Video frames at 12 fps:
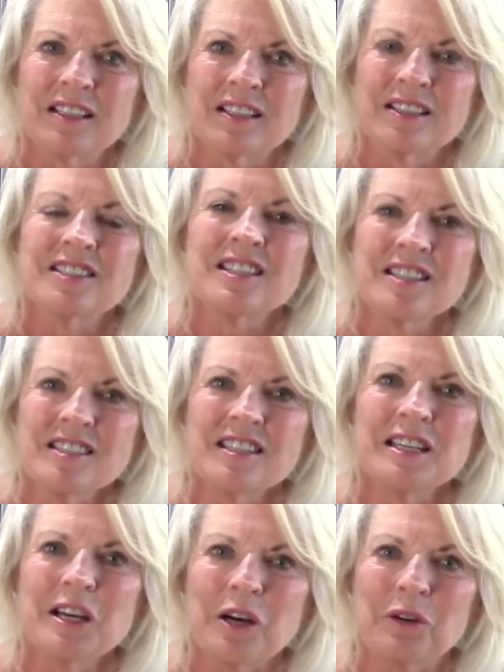
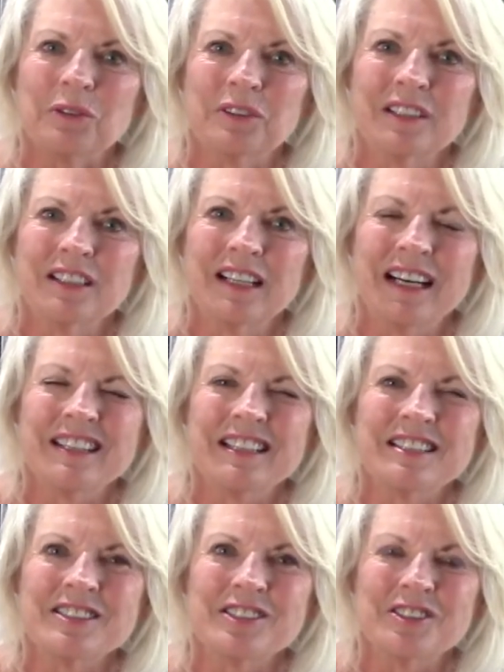CCO, I think
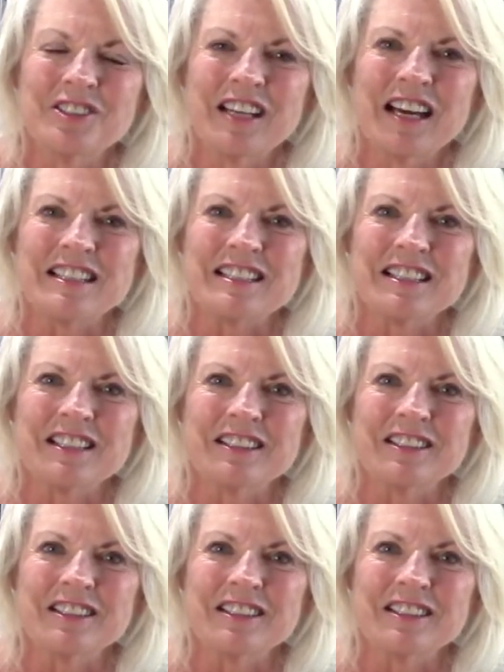it's a good idea.